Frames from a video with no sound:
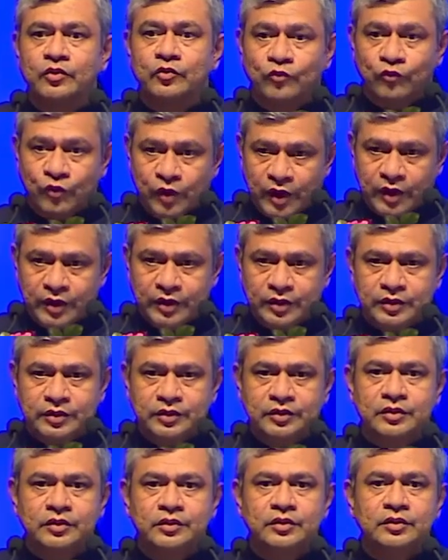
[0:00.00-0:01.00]
were
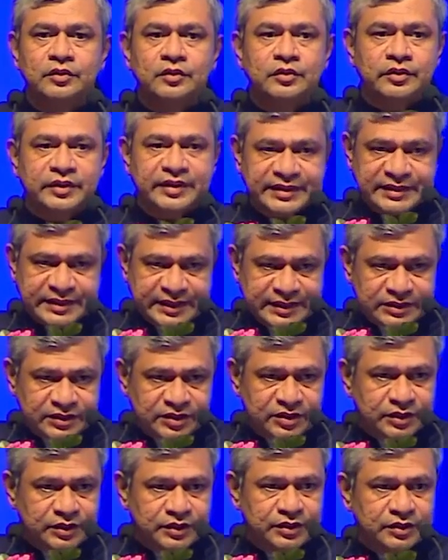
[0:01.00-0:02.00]

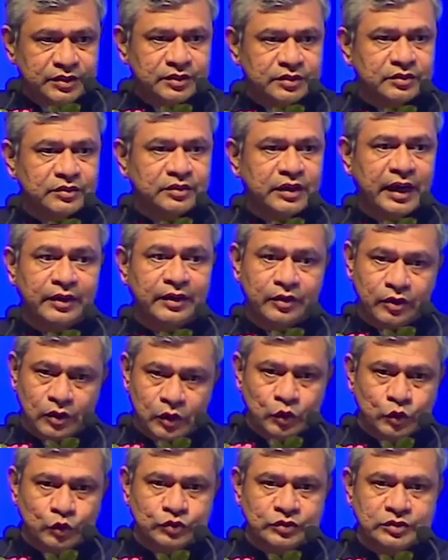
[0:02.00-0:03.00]
detected and
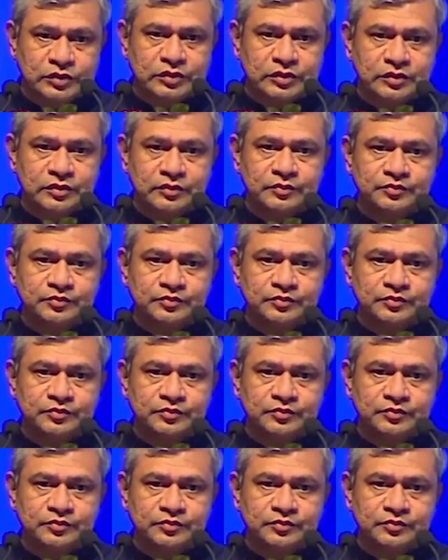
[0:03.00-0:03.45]
closed.